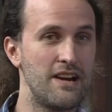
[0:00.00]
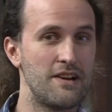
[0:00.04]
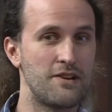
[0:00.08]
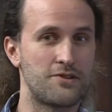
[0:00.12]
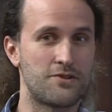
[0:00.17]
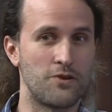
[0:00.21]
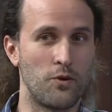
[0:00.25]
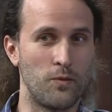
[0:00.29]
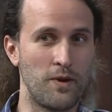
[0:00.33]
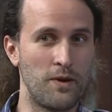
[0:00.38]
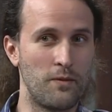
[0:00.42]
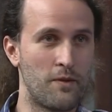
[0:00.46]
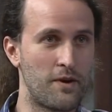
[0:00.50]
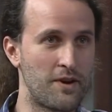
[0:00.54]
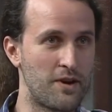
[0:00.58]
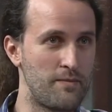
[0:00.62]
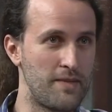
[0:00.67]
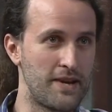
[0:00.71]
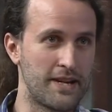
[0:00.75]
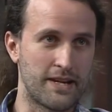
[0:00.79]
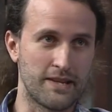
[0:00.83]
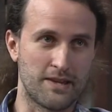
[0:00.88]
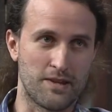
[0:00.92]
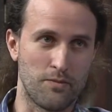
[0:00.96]
So we want to
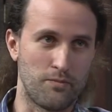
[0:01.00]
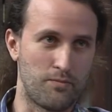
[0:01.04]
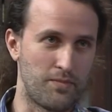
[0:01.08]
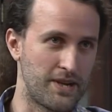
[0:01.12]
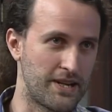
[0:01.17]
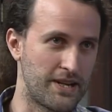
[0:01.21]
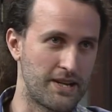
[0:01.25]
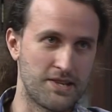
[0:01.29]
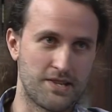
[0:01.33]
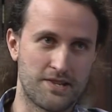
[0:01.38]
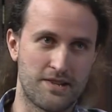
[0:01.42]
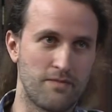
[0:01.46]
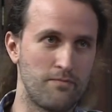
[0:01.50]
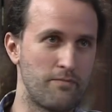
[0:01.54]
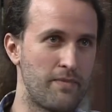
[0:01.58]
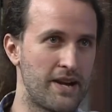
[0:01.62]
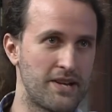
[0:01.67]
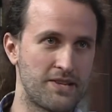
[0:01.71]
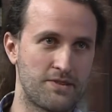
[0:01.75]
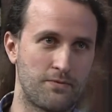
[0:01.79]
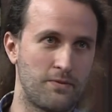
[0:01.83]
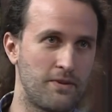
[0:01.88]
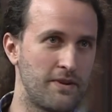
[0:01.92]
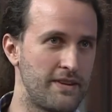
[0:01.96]
make it the biggest and
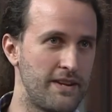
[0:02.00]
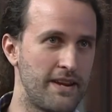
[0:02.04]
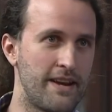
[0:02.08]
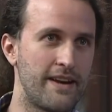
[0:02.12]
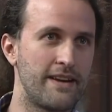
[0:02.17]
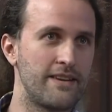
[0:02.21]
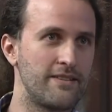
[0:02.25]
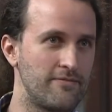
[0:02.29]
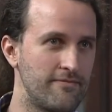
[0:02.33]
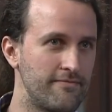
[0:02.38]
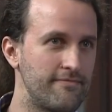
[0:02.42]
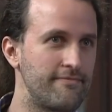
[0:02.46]
best one yet.